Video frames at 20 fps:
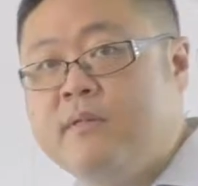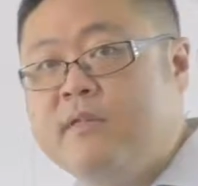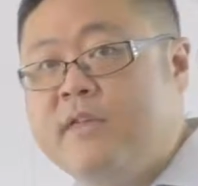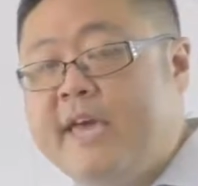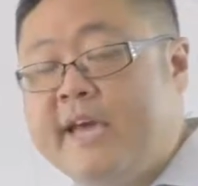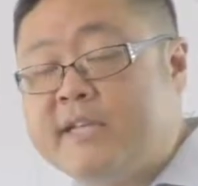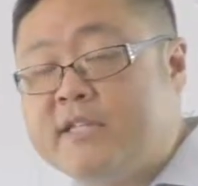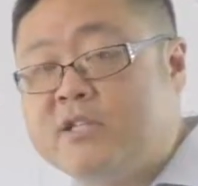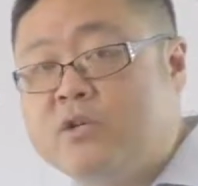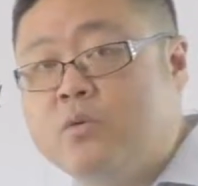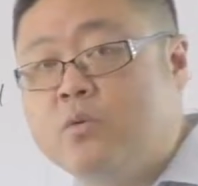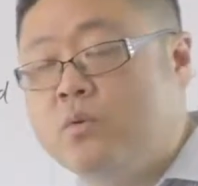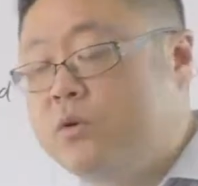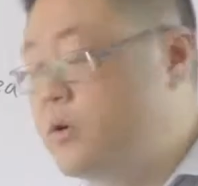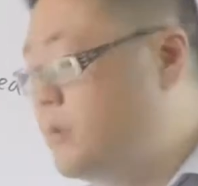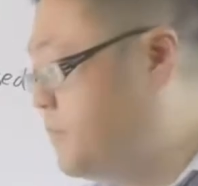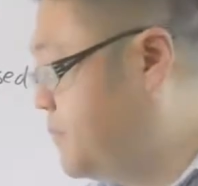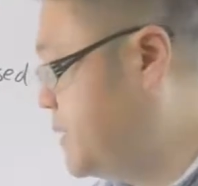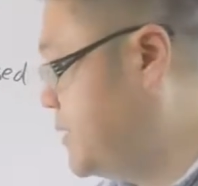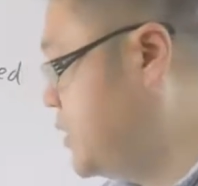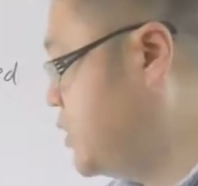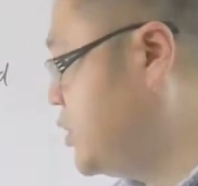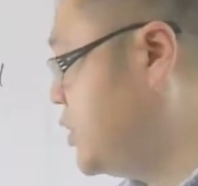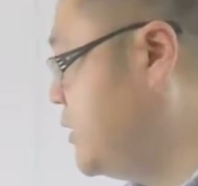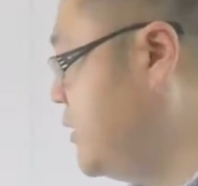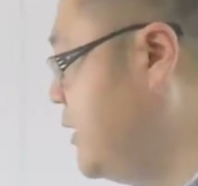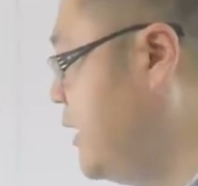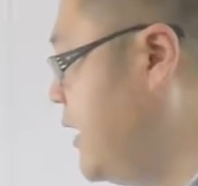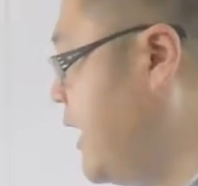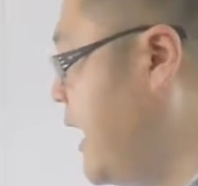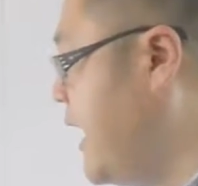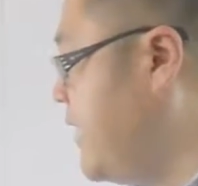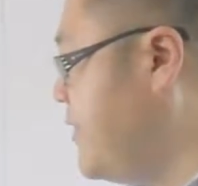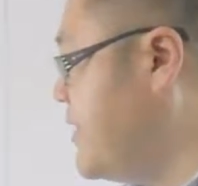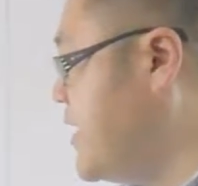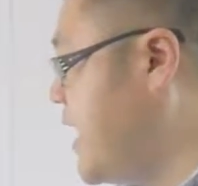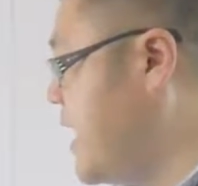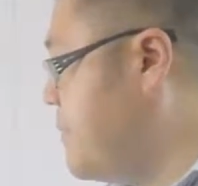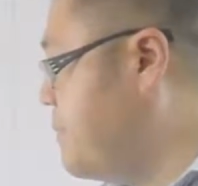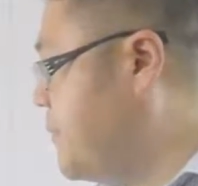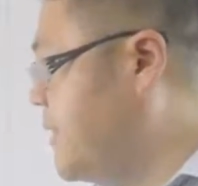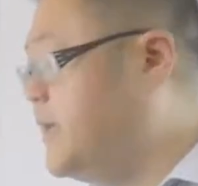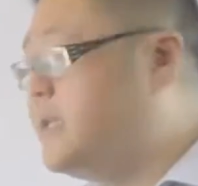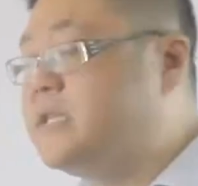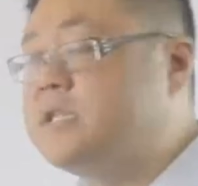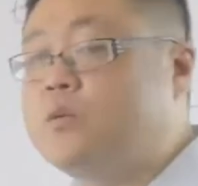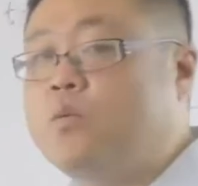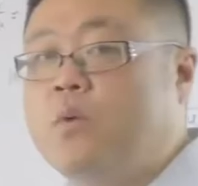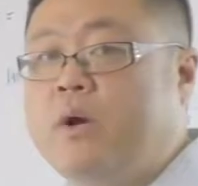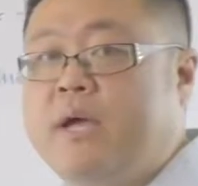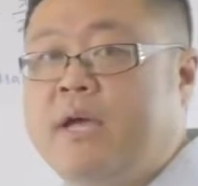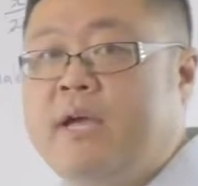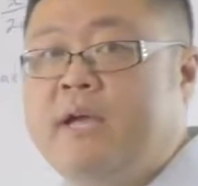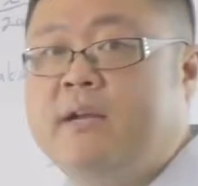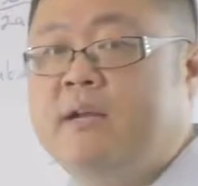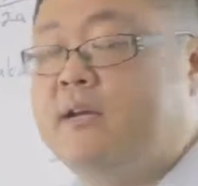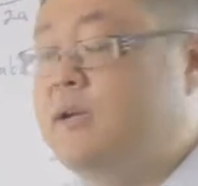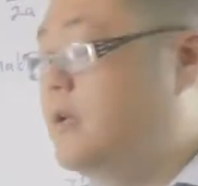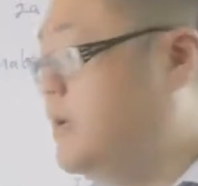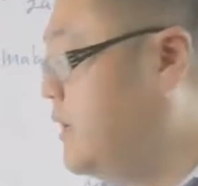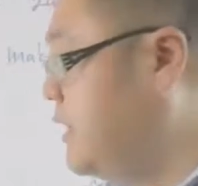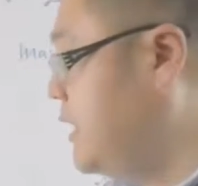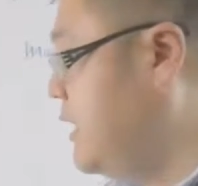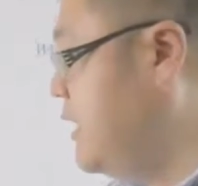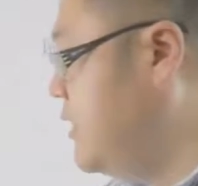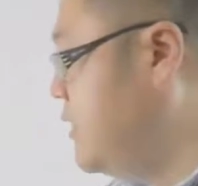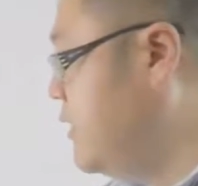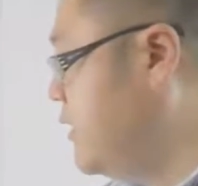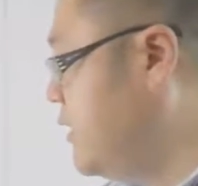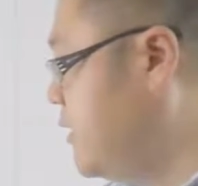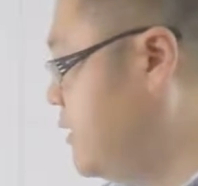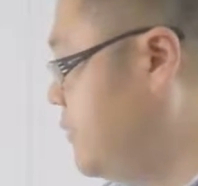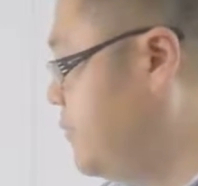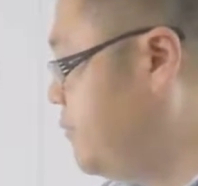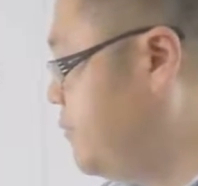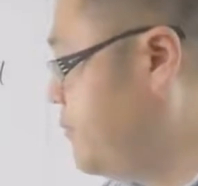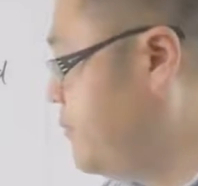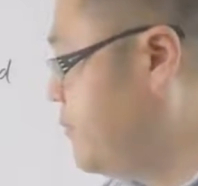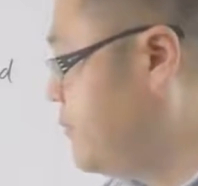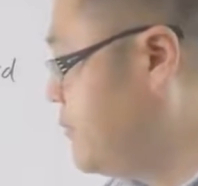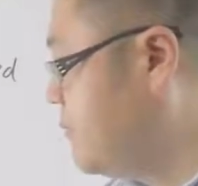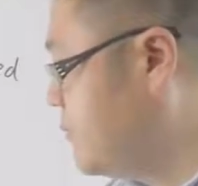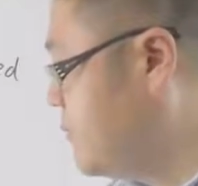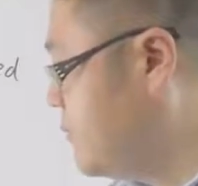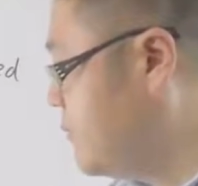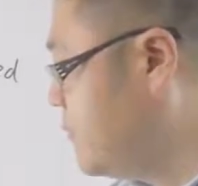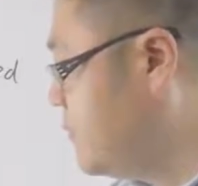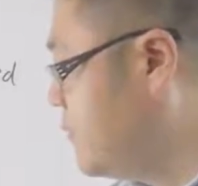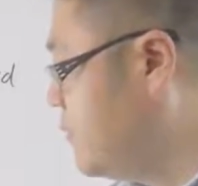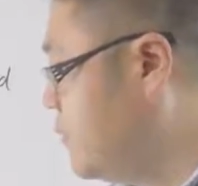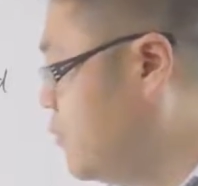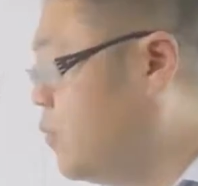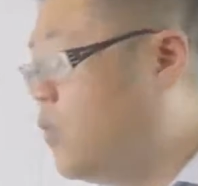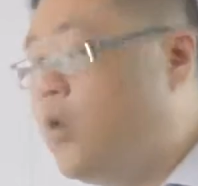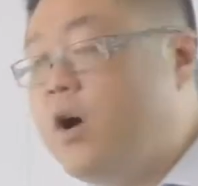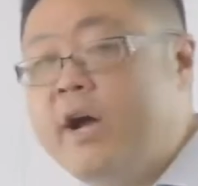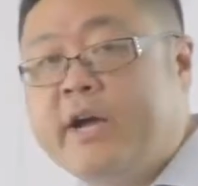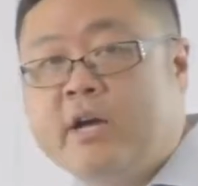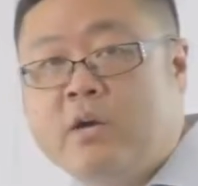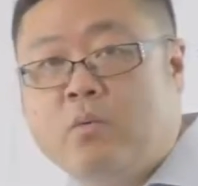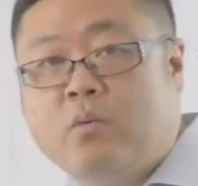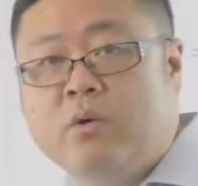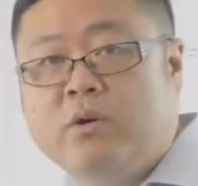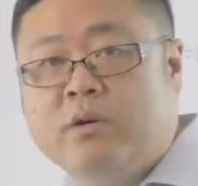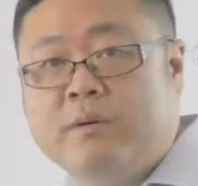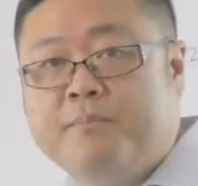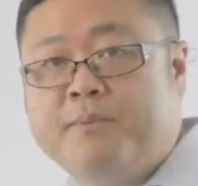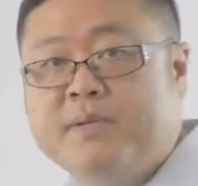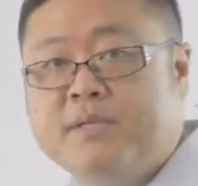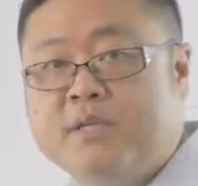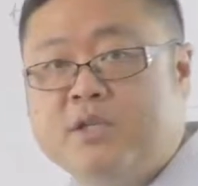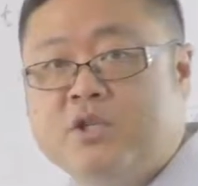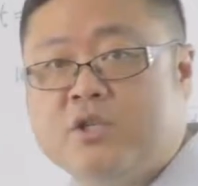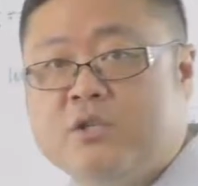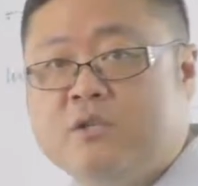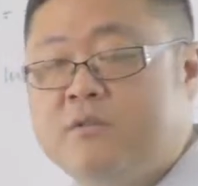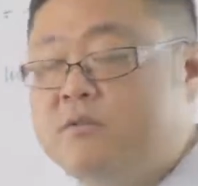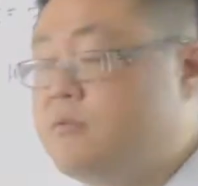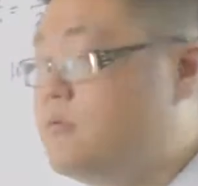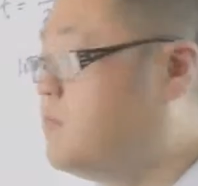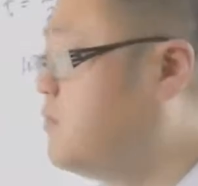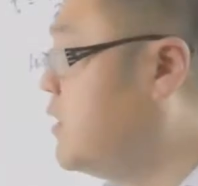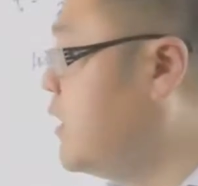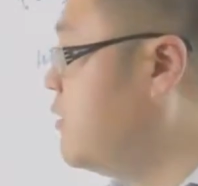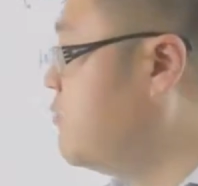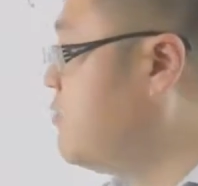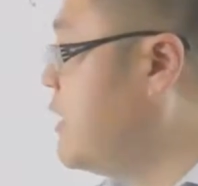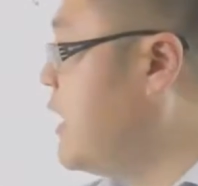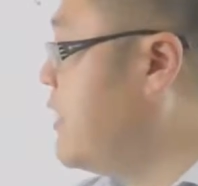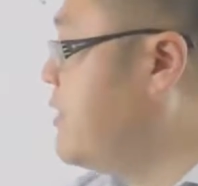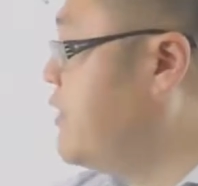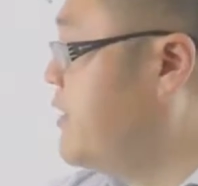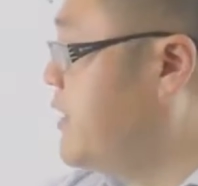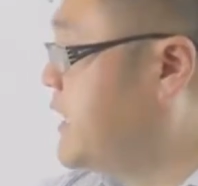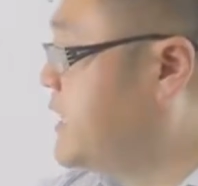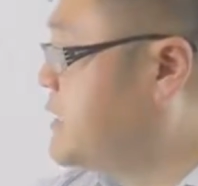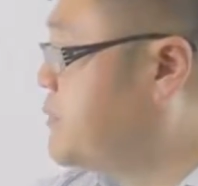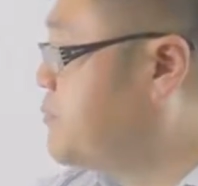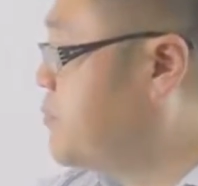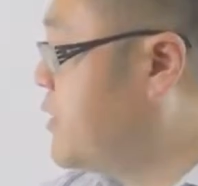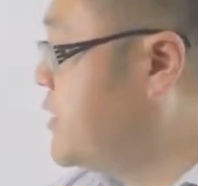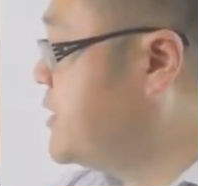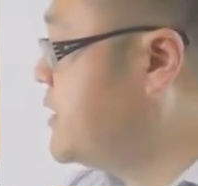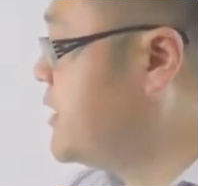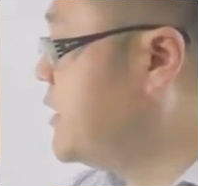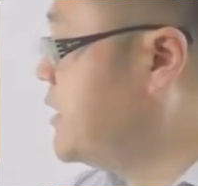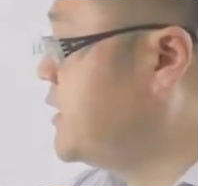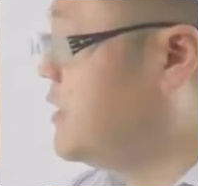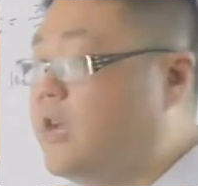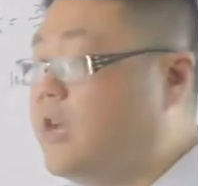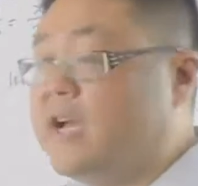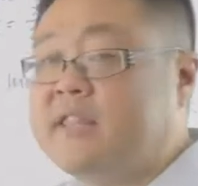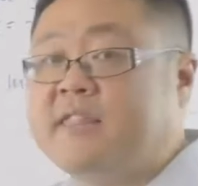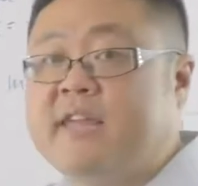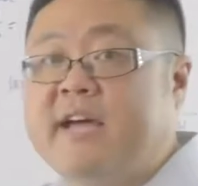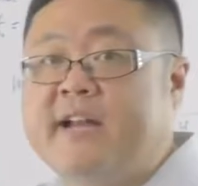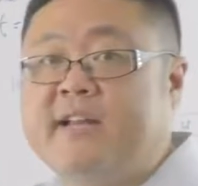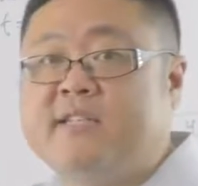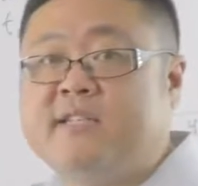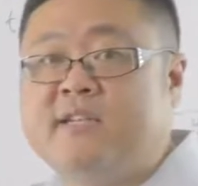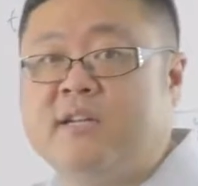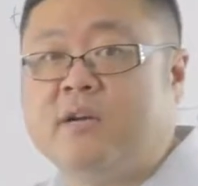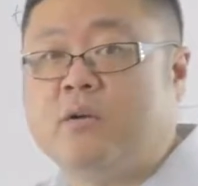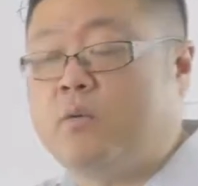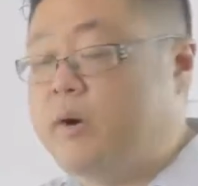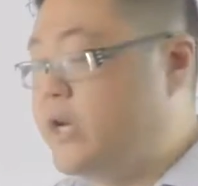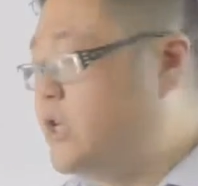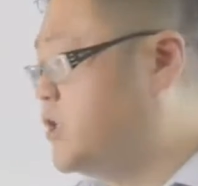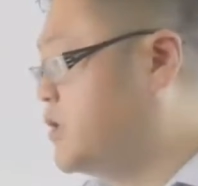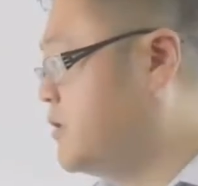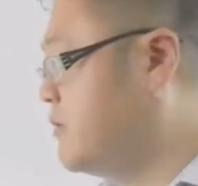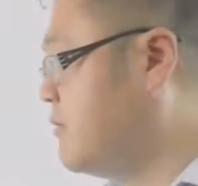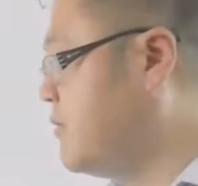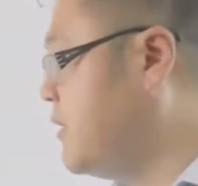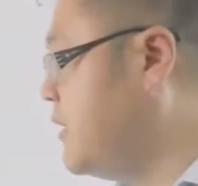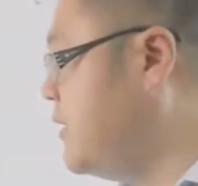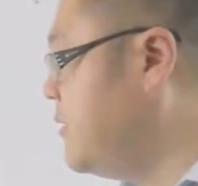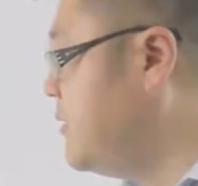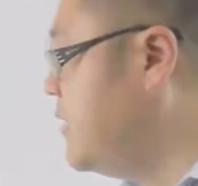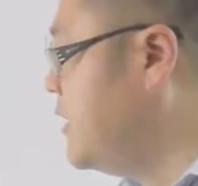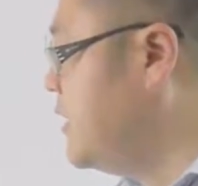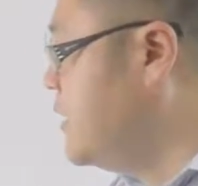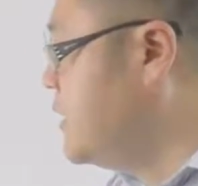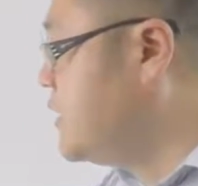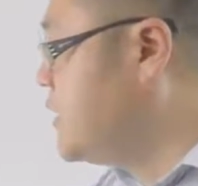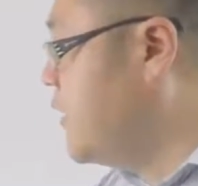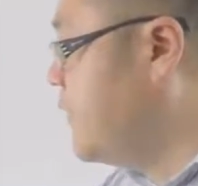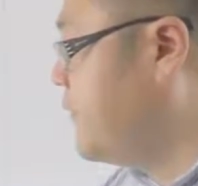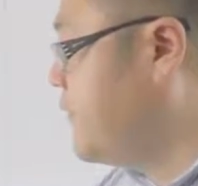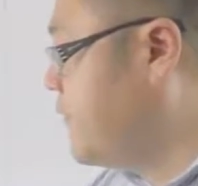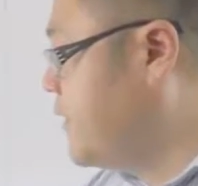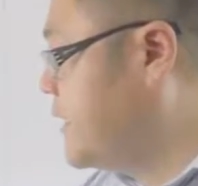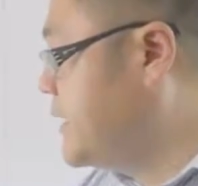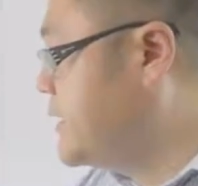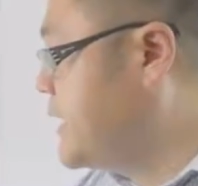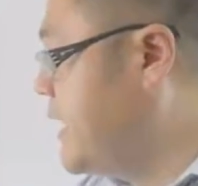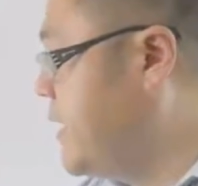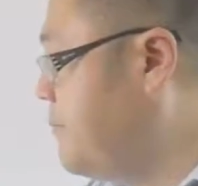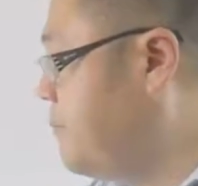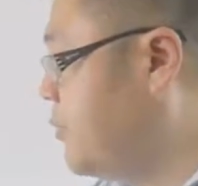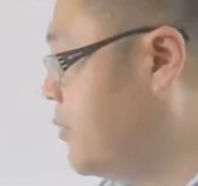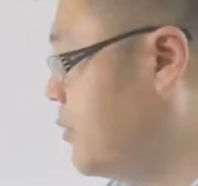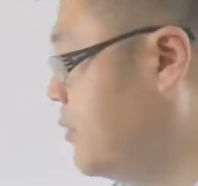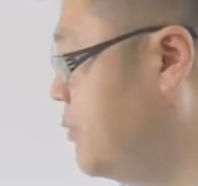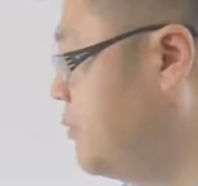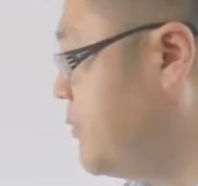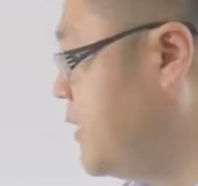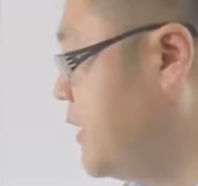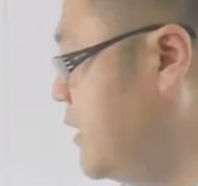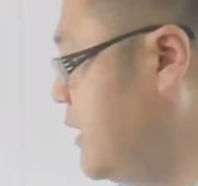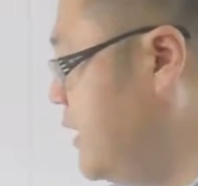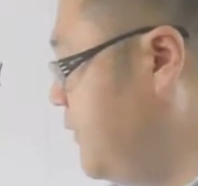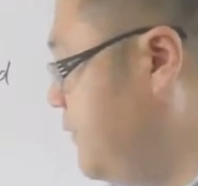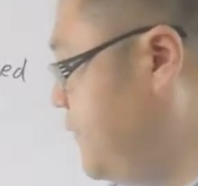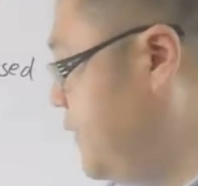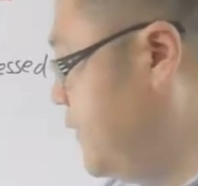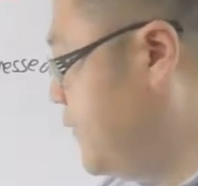the x coordinate position, and the ap squared in the y coordinate position, right? Rather than expressing like that as an equation, right? So for example, if